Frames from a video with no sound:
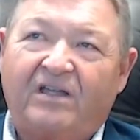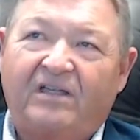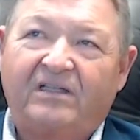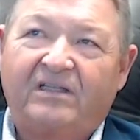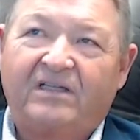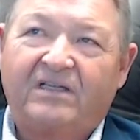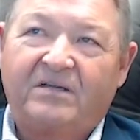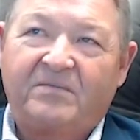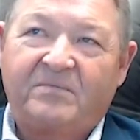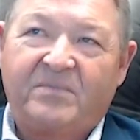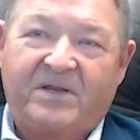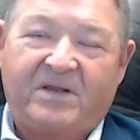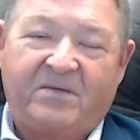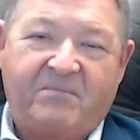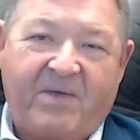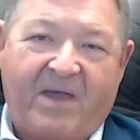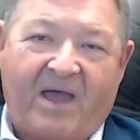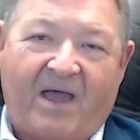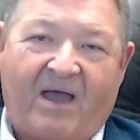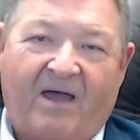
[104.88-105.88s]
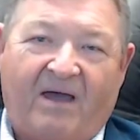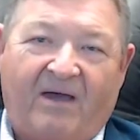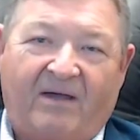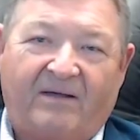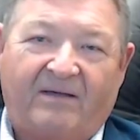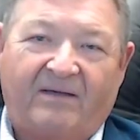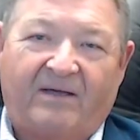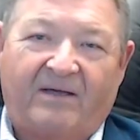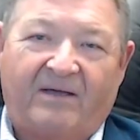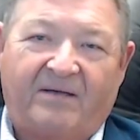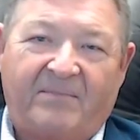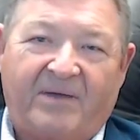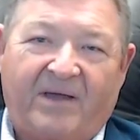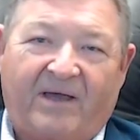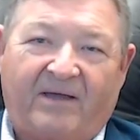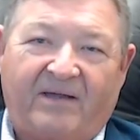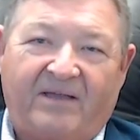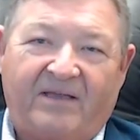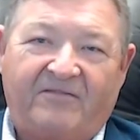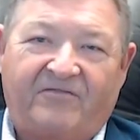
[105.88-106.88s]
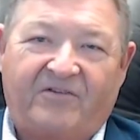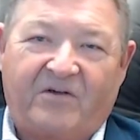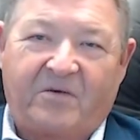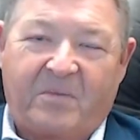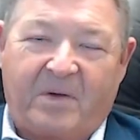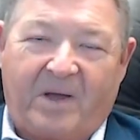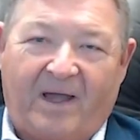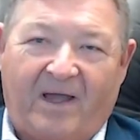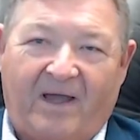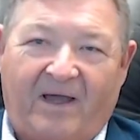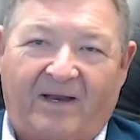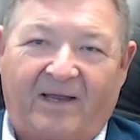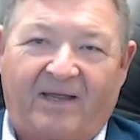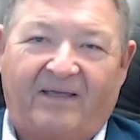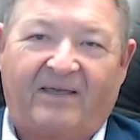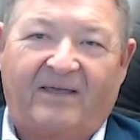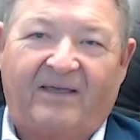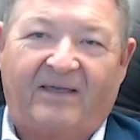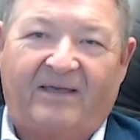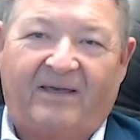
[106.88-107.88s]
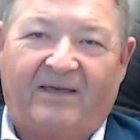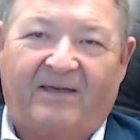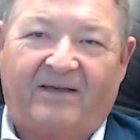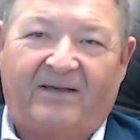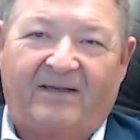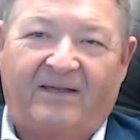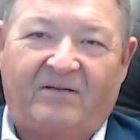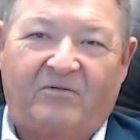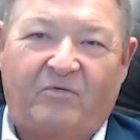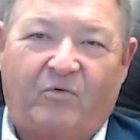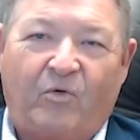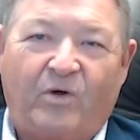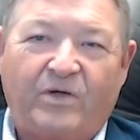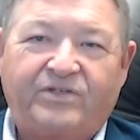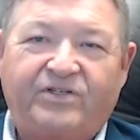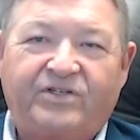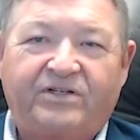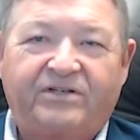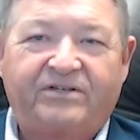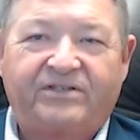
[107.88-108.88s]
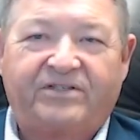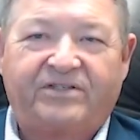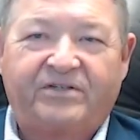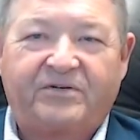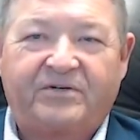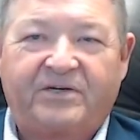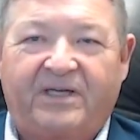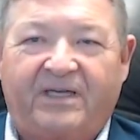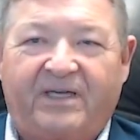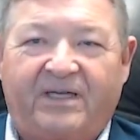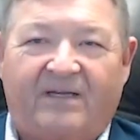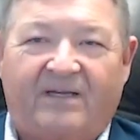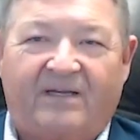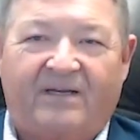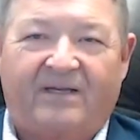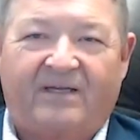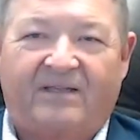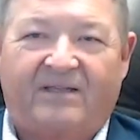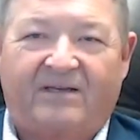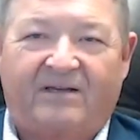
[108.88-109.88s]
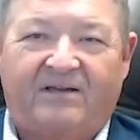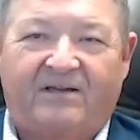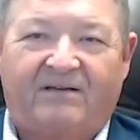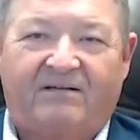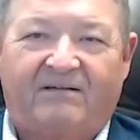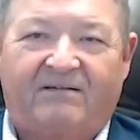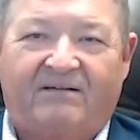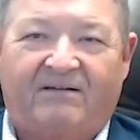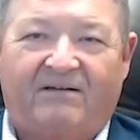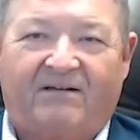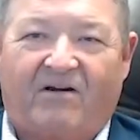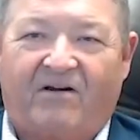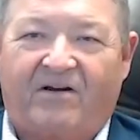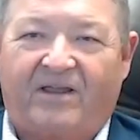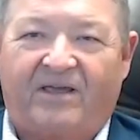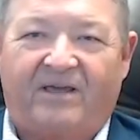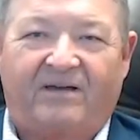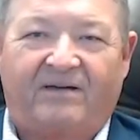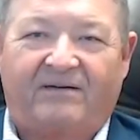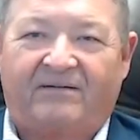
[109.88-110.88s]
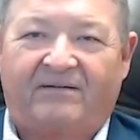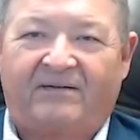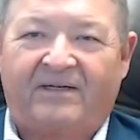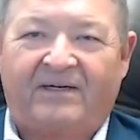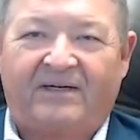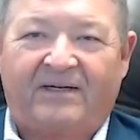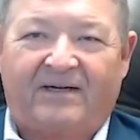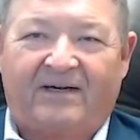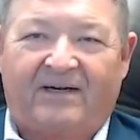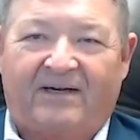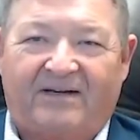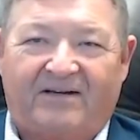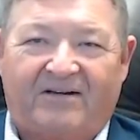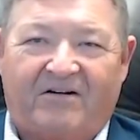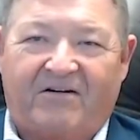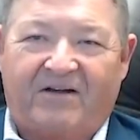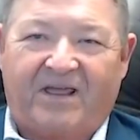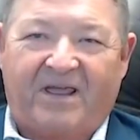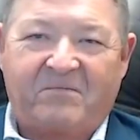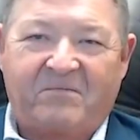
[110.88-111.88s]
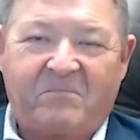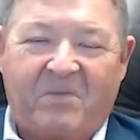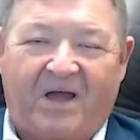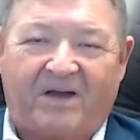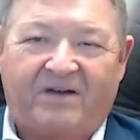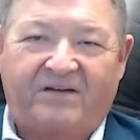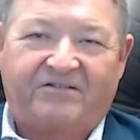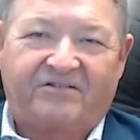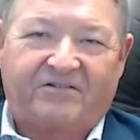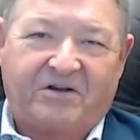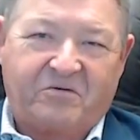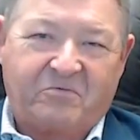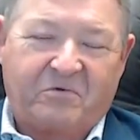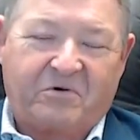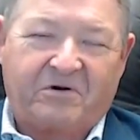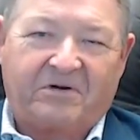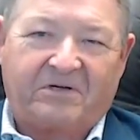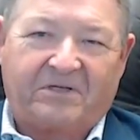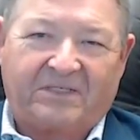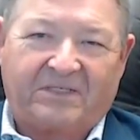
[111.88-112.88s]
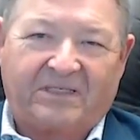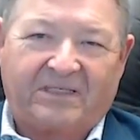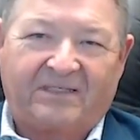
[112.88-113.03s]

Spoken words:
little bit about Infobionic and what you're doing in the cardiac monitoring world.